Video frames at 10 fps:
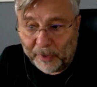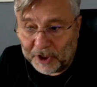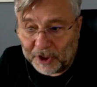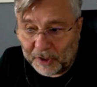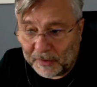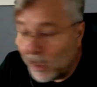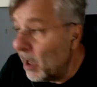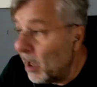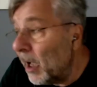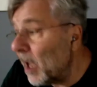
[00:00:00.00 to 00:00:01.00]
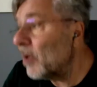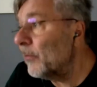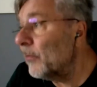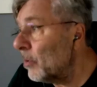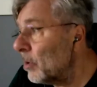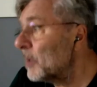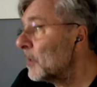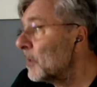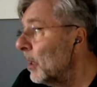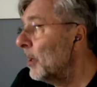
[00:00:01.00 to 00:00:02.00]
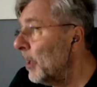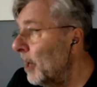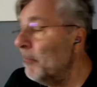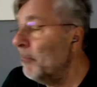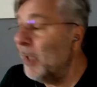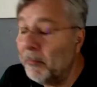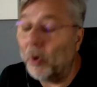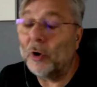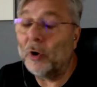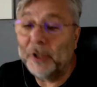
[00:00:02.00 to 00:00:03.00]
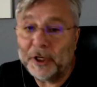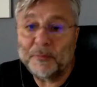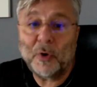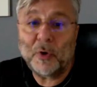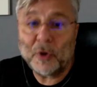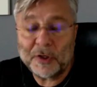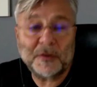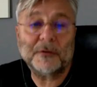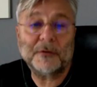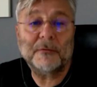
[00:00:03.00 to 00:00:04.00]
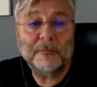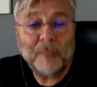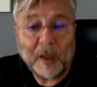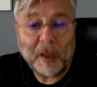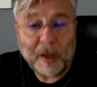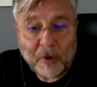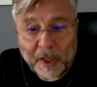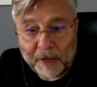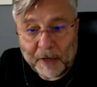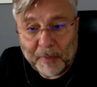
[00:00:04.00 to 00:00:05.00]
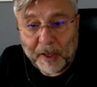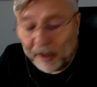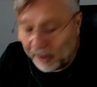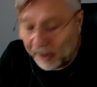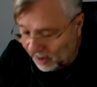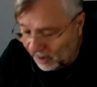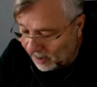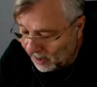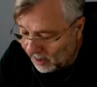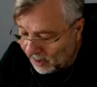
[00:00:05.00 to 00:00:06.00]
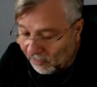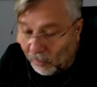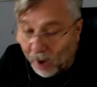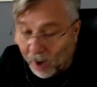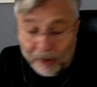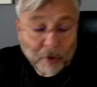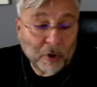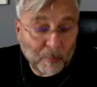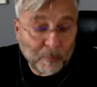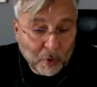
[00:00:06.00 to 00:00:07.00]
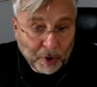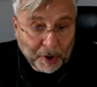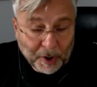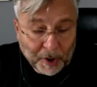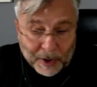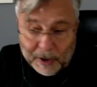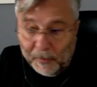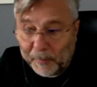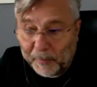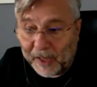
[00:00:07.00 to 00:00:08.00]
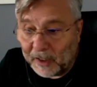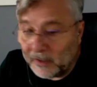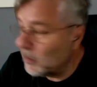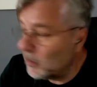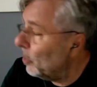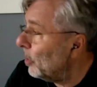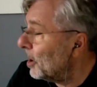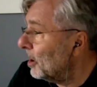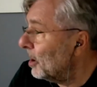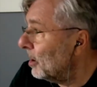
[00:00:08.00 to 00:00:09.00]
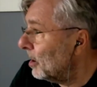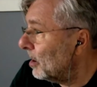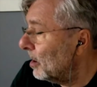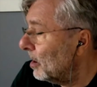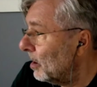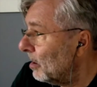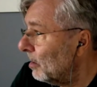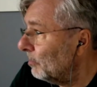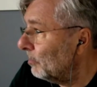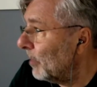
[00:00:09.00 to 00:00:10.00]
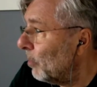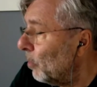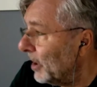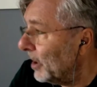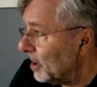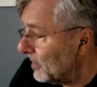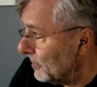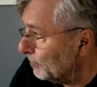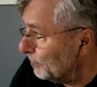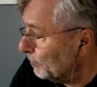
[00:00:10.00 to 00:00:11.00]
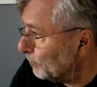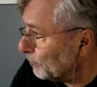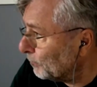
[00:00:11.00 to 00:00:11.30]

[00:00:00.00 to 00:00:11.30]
widget, and of course can be more dashboards, can be one or more panels or widgets.